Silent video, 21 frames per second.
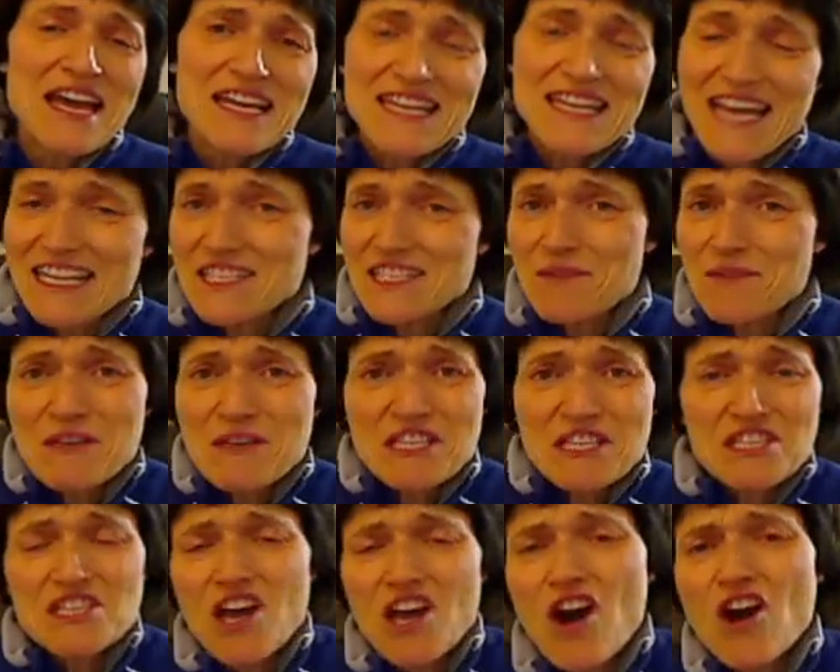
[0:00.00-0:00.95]
get a
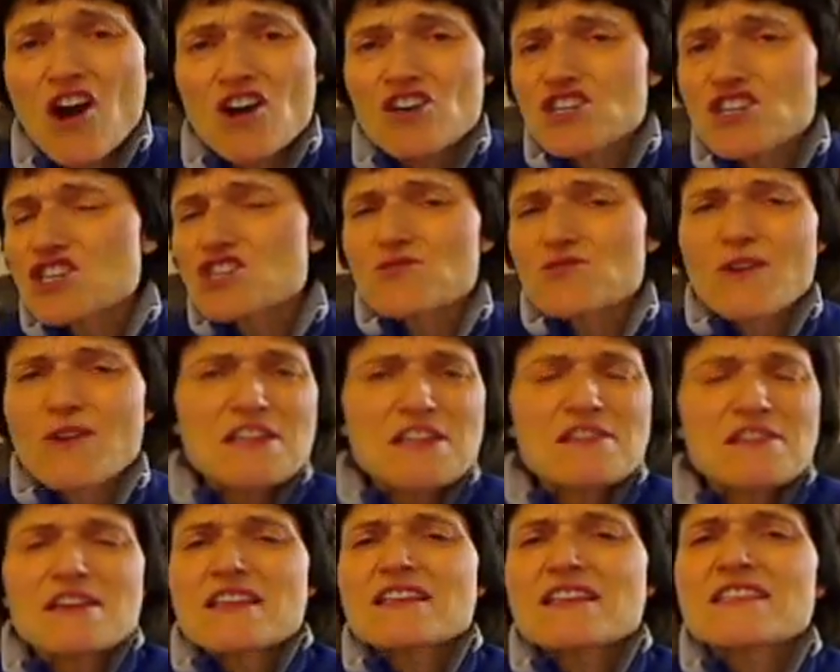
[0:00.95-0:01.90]
massage, do
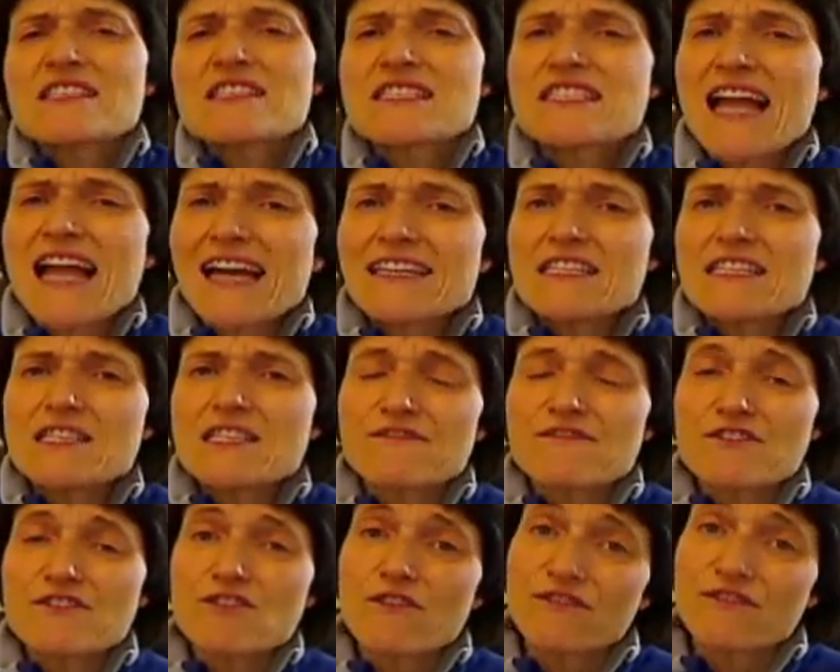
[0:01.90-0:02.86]
anything that's nice for
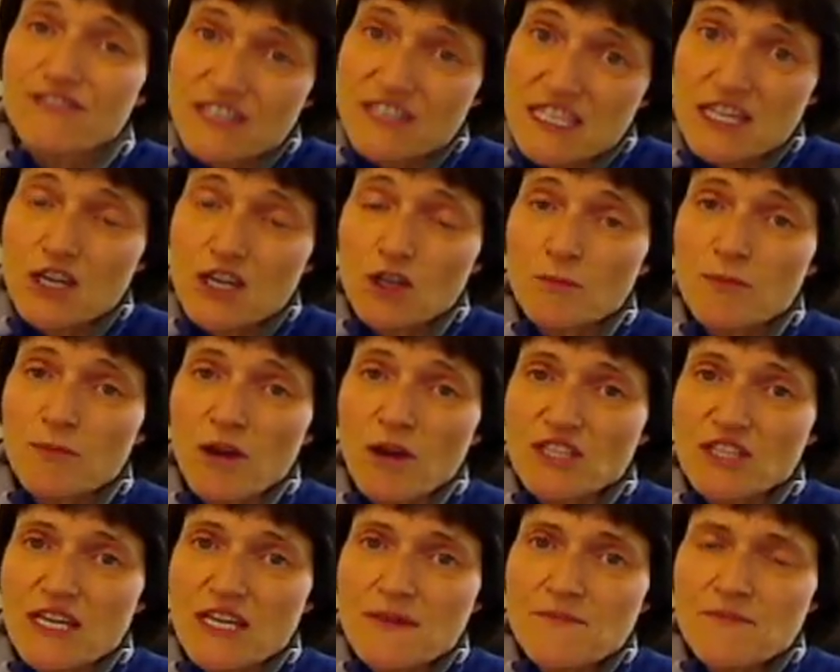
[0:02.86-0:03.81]
your physical
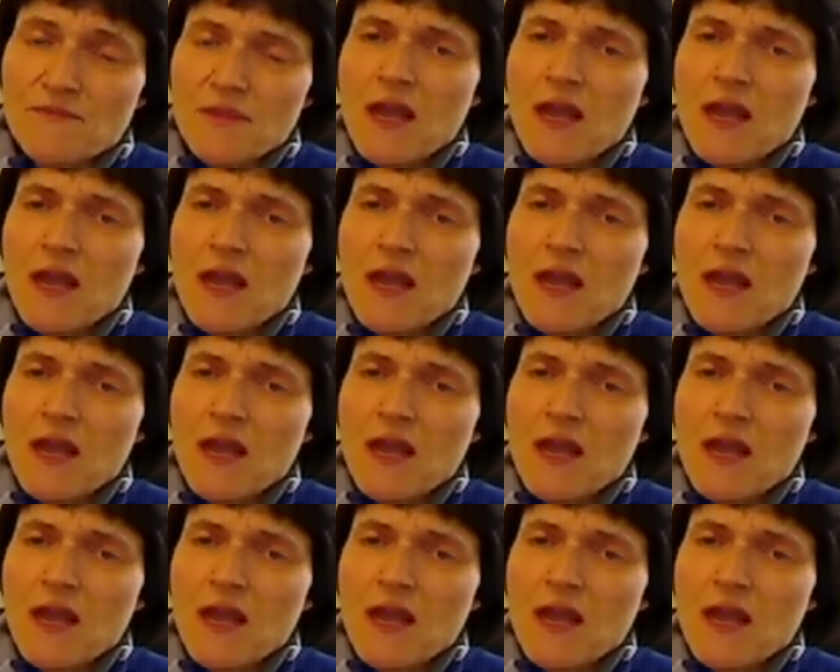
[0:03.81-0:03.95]
body,